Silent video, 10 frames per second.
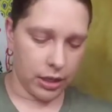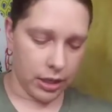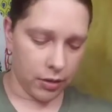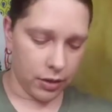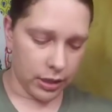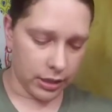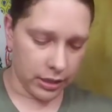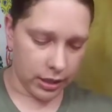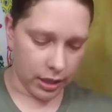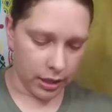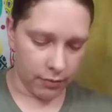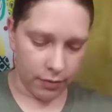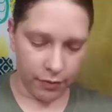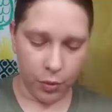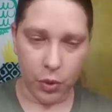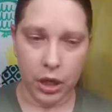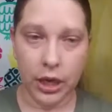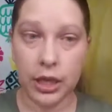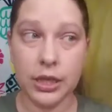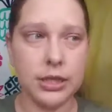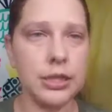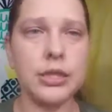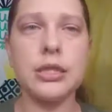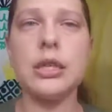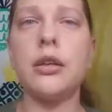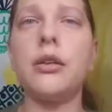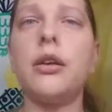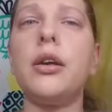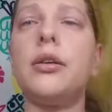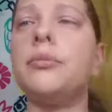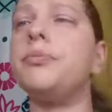Now it is time for concealer.